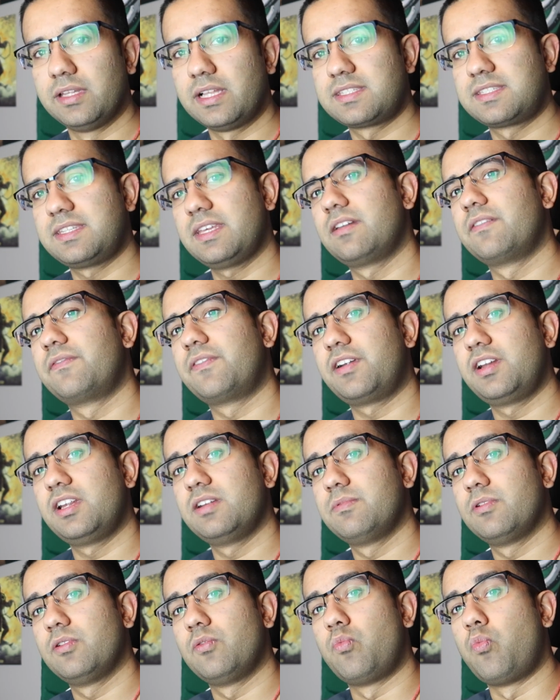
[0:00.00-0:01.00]
Let's set a
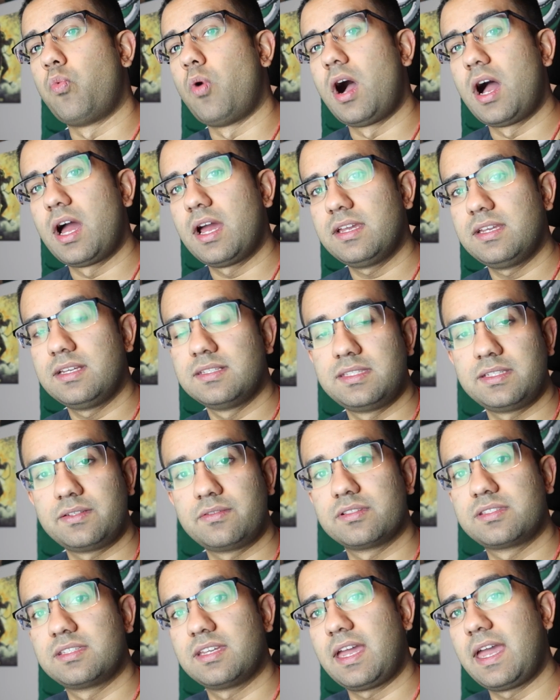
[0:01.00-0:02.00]
variable y is
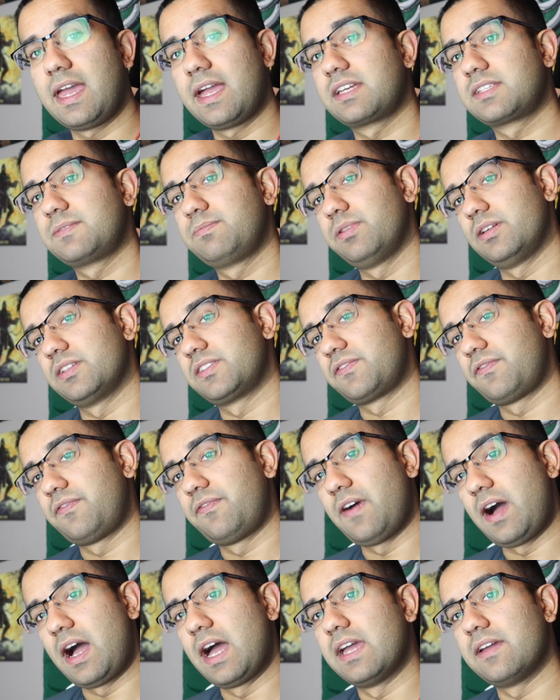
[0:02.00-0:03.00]
equal to x plus
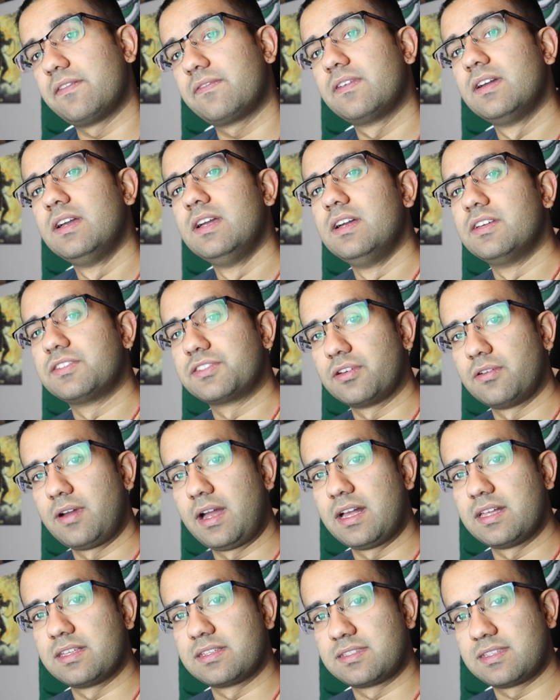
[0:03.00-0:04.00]
5. So
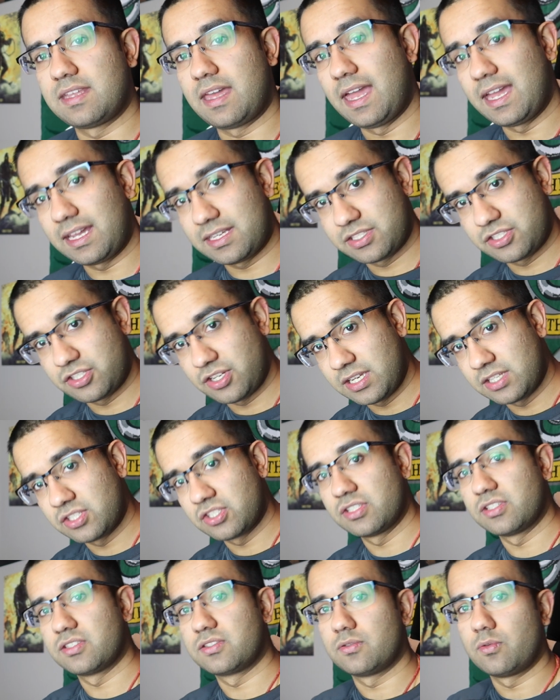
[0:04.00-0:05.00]
as x
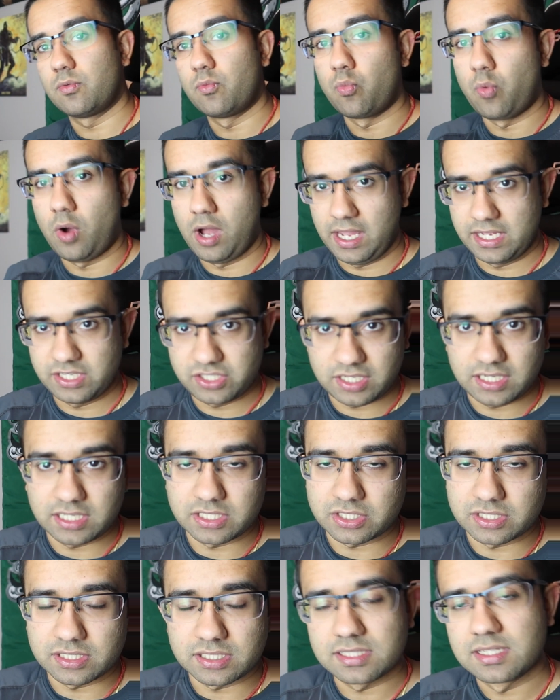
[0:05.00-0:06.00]
changes, y
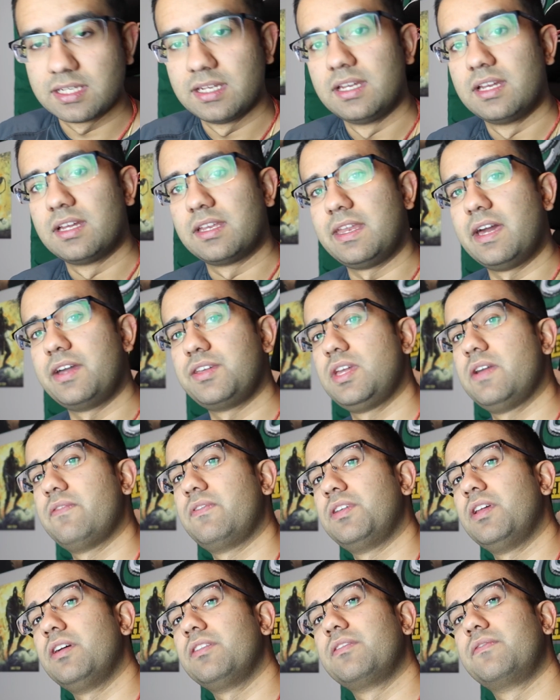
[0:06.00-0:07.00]
changes. Now you have
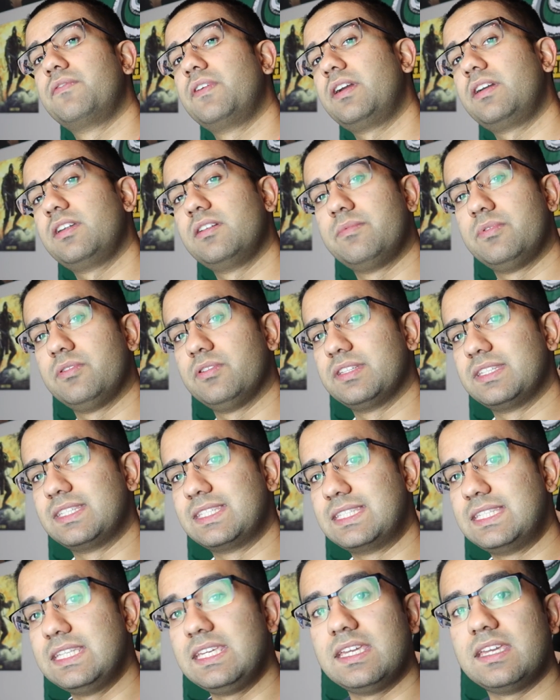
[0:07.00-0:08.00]
another variable
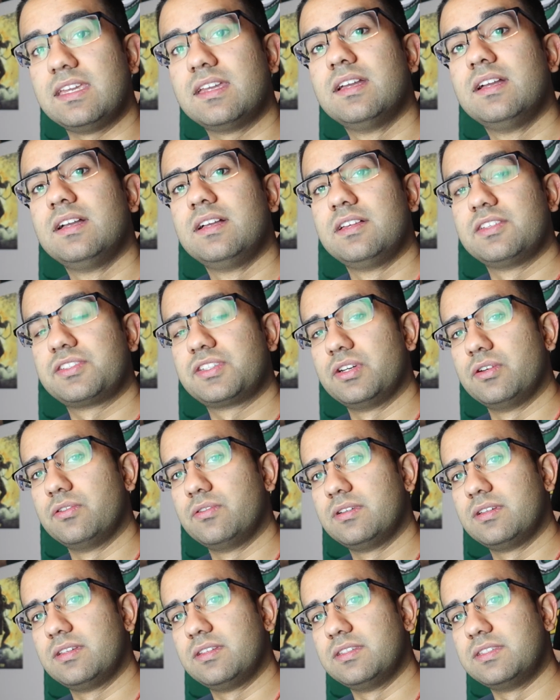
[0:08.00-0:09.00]
z.
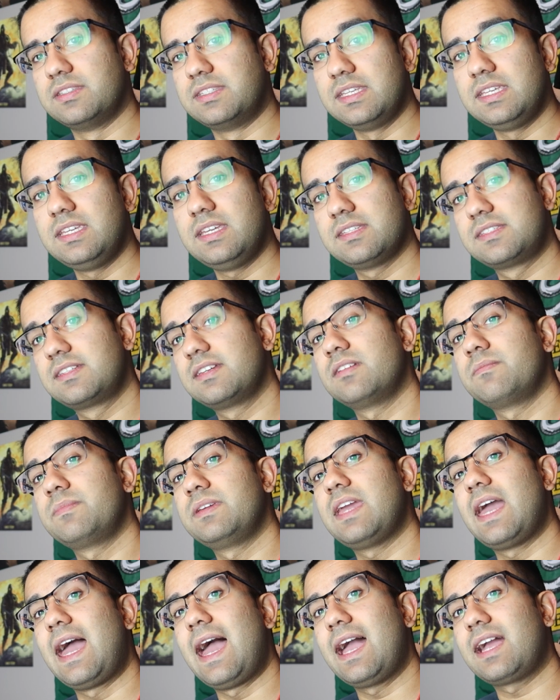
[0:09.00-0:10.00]
So z is going to
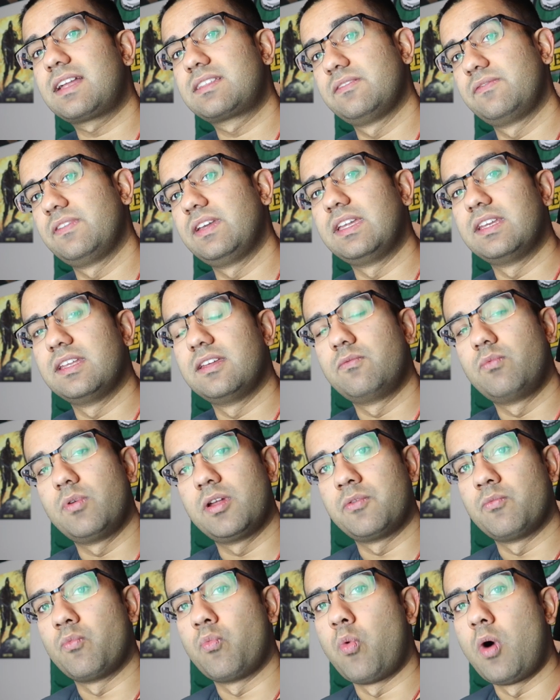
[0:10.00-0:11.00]
be activated
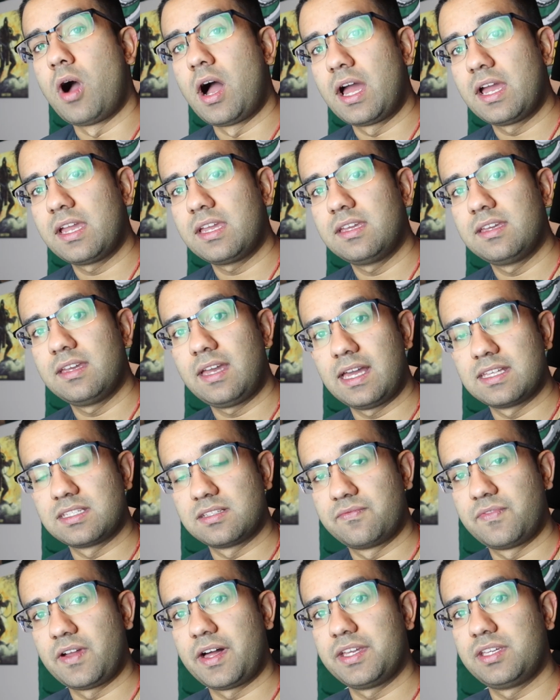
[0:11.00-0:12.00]
when y has
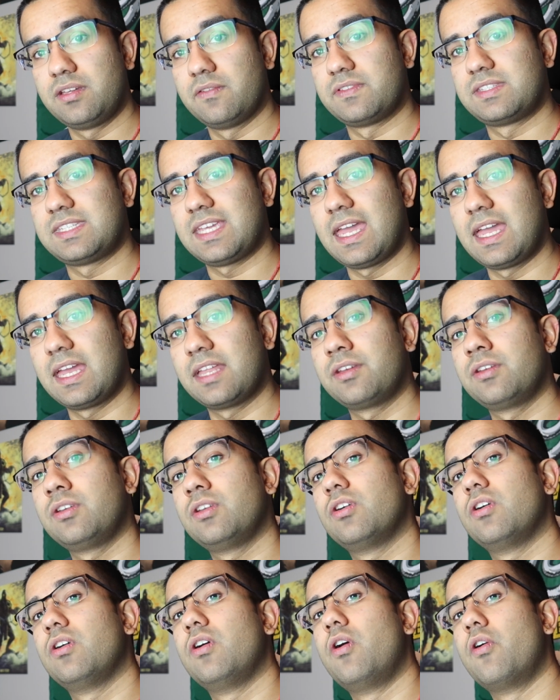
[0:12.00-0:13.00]
a value of 10
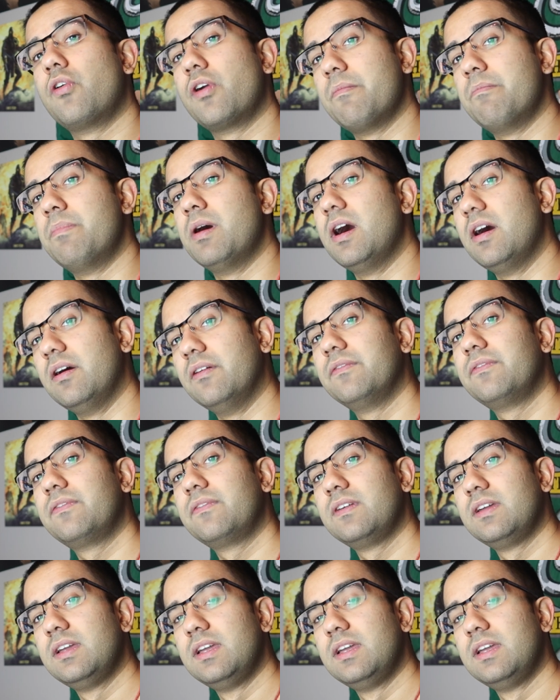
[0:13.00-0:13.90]
or above.